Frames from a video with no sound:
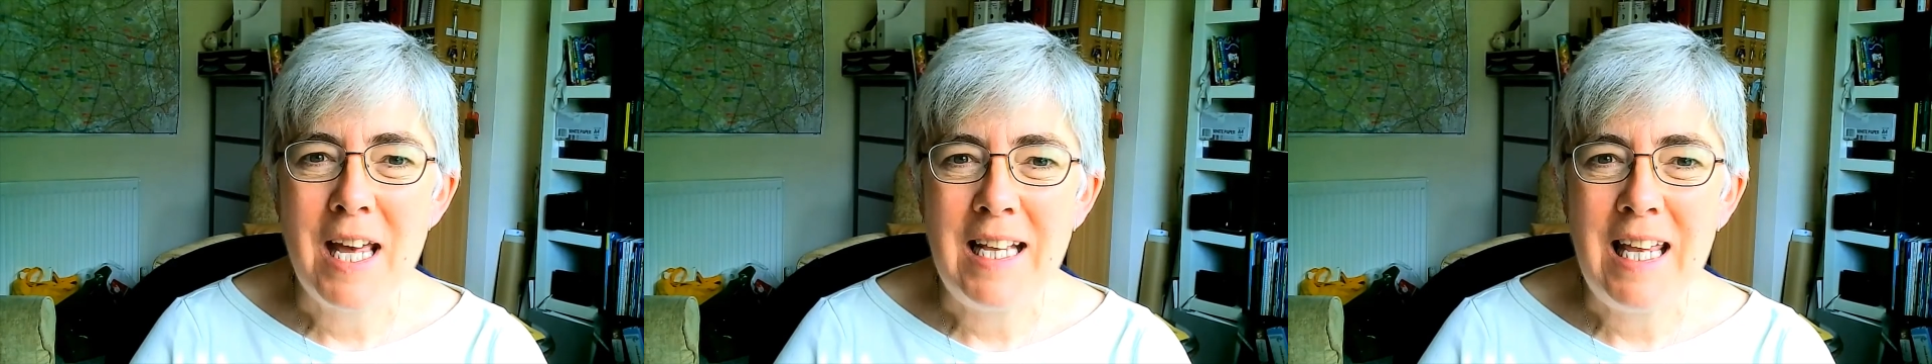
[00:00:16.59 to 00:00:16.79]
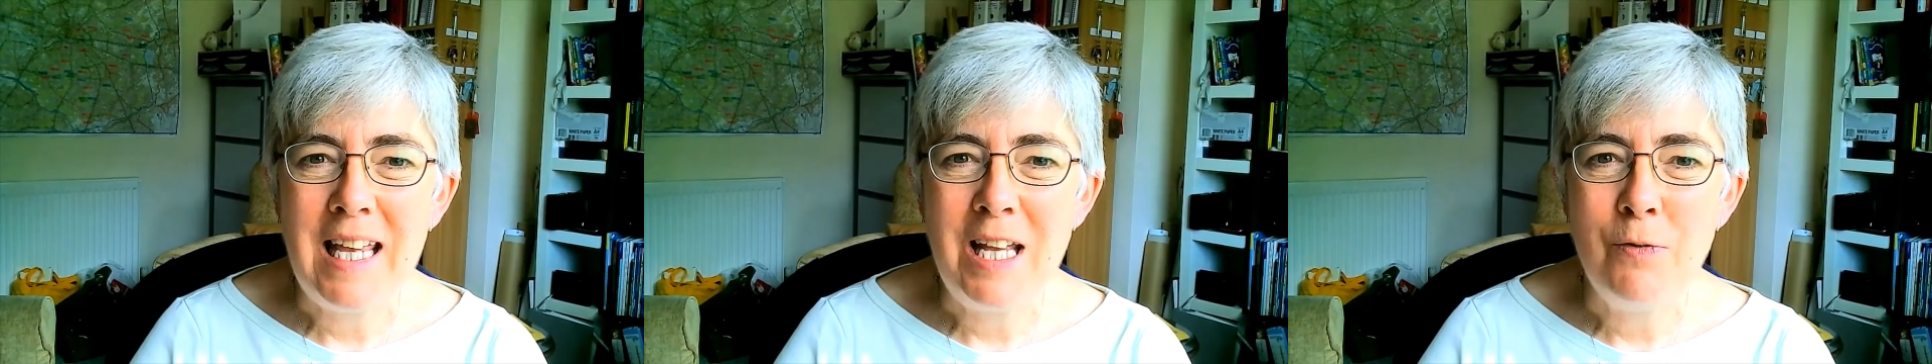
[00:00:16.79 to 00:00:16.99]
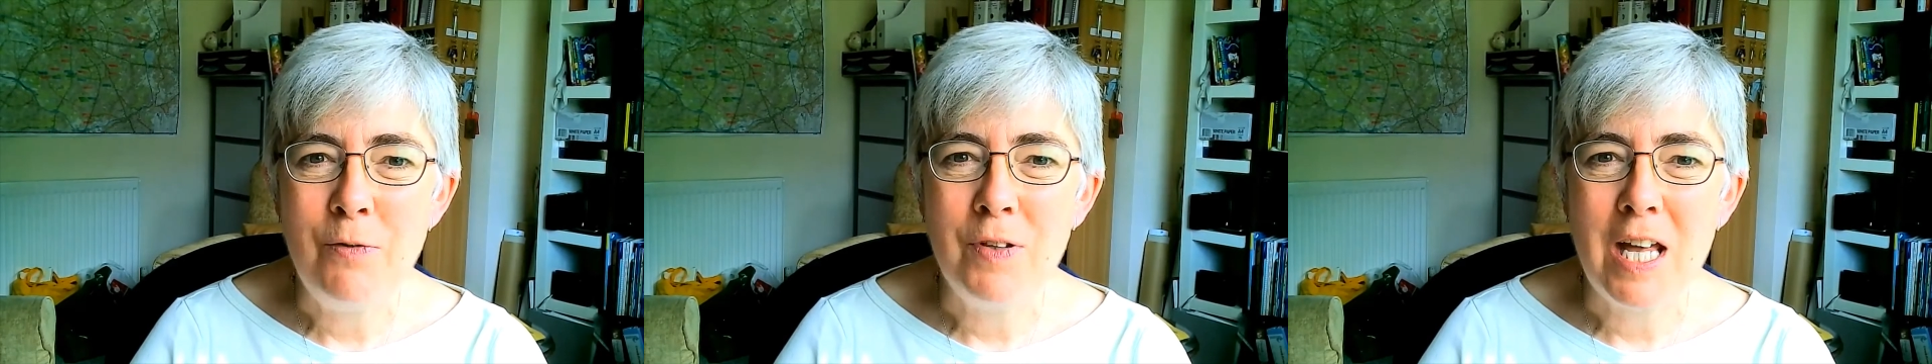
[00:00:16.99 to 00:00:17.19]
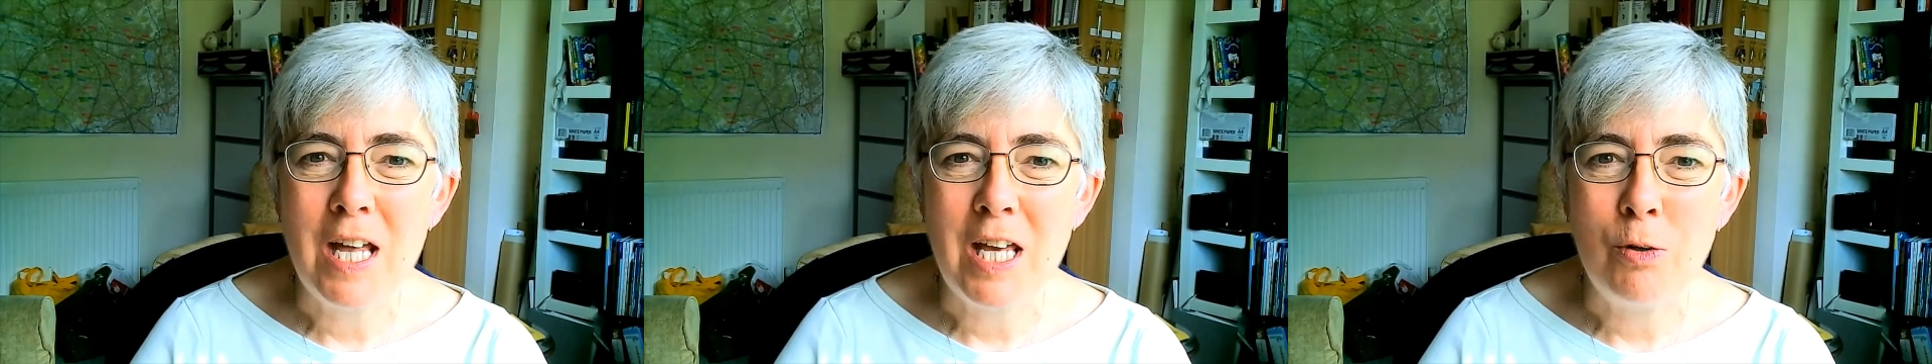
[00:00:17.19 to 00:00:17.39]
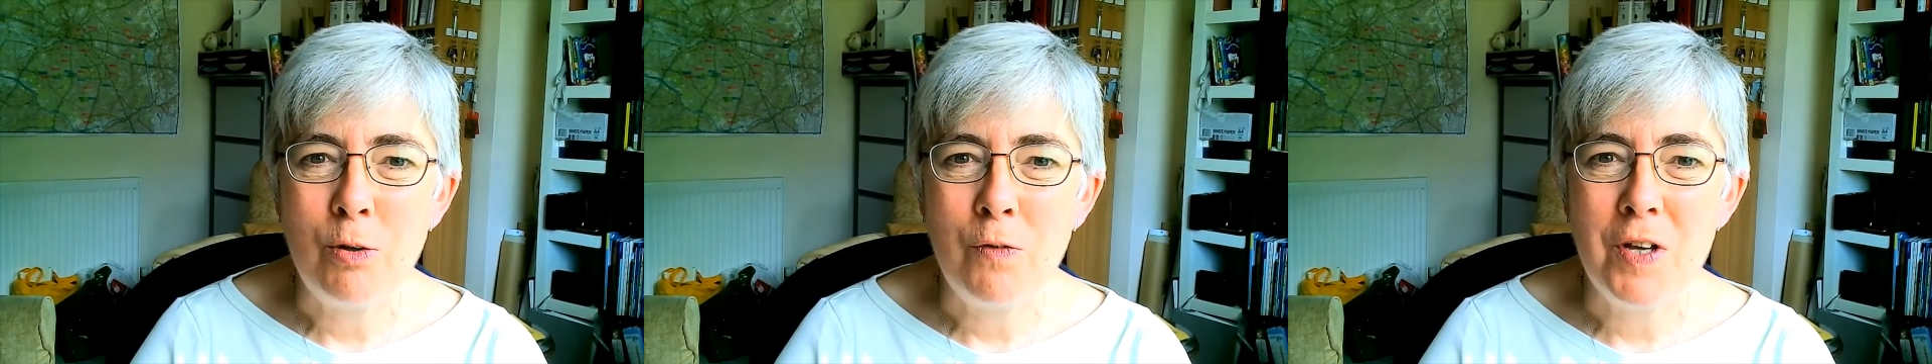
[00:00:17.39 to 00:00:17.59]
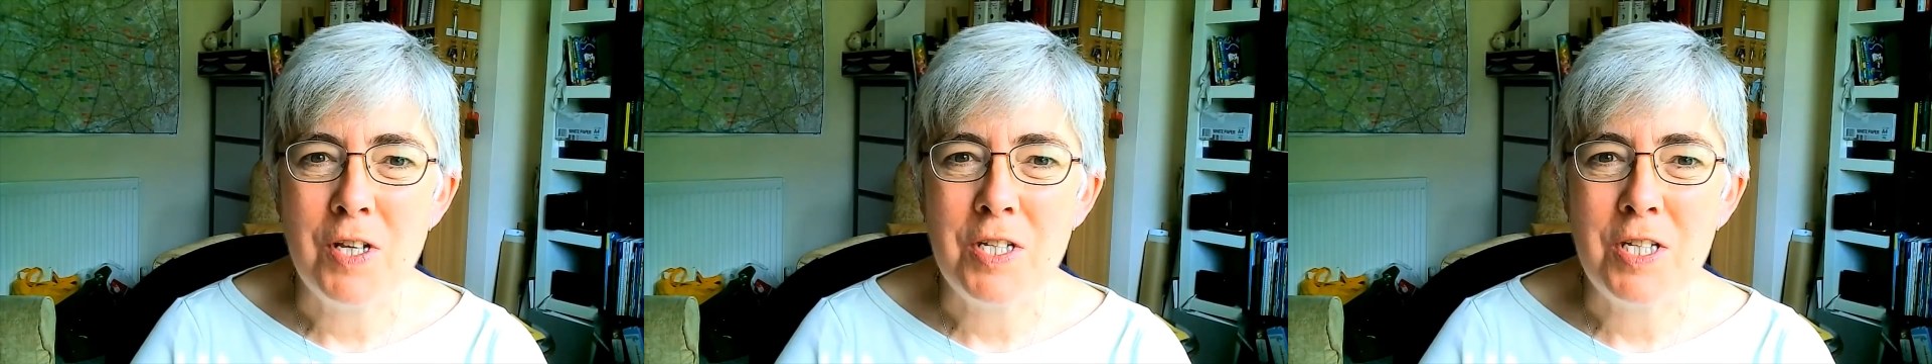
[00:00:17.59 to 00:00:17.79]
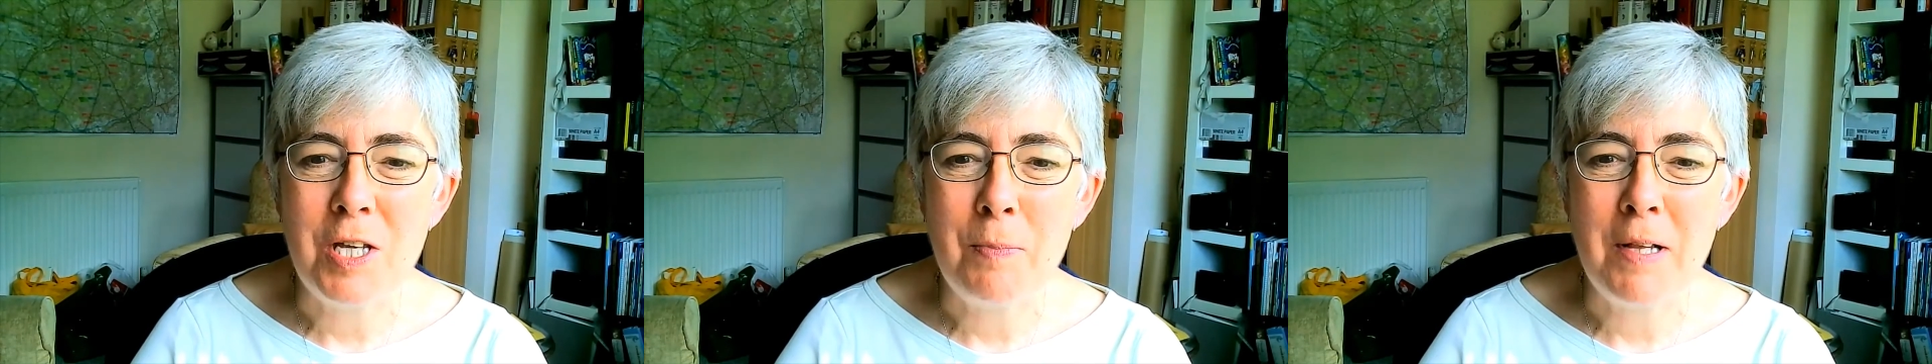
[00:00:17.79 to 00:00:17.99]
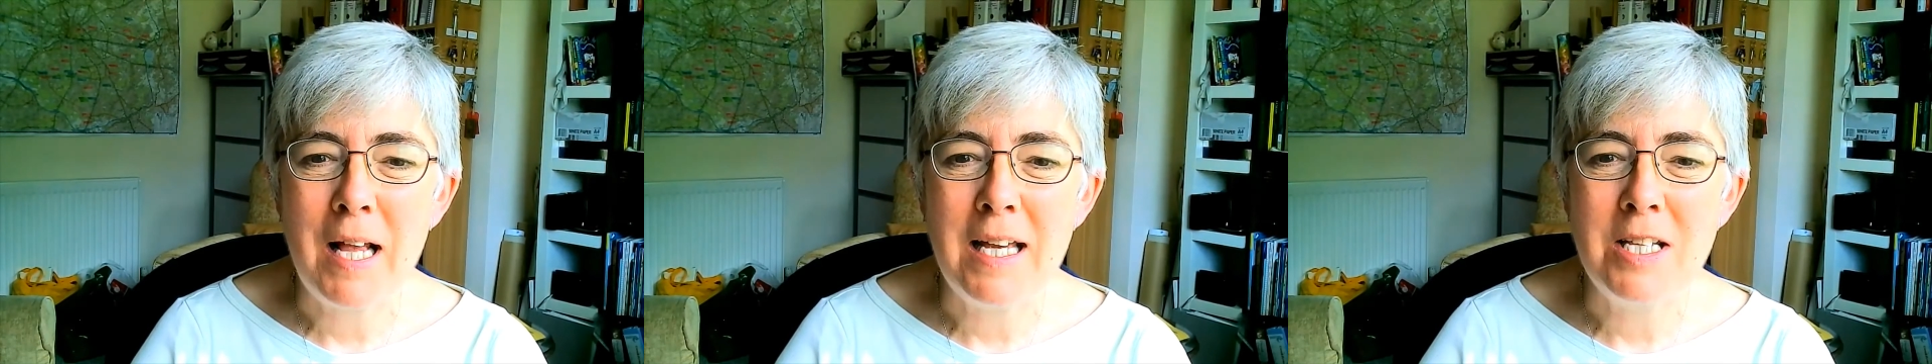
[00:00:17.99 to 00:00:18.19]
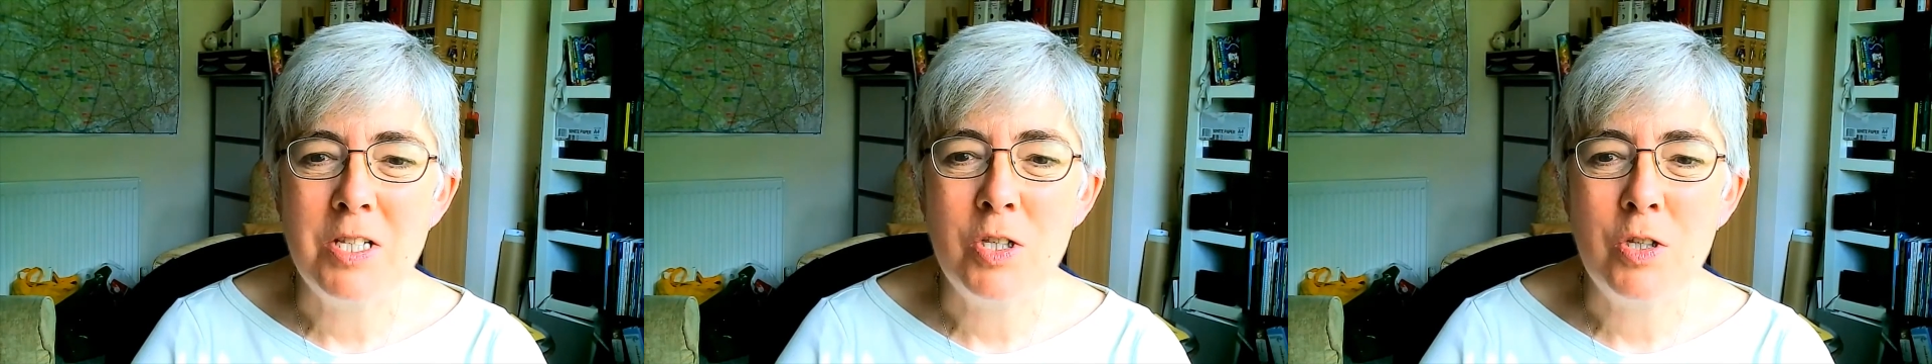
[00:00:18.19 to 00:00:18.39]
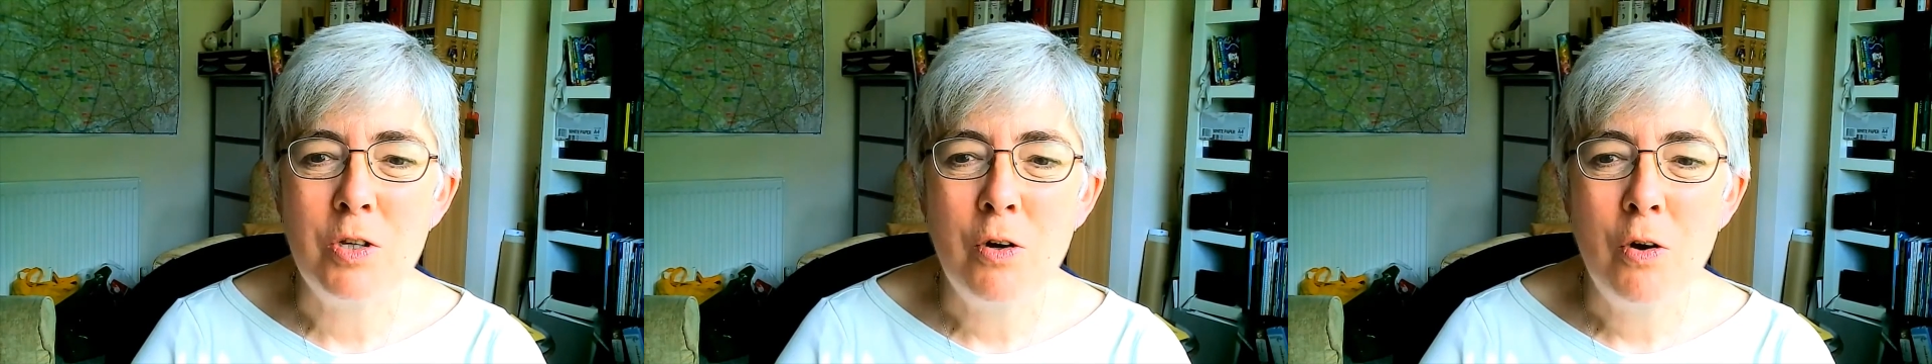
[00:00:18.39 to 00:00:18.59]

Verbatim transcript: need for their university place?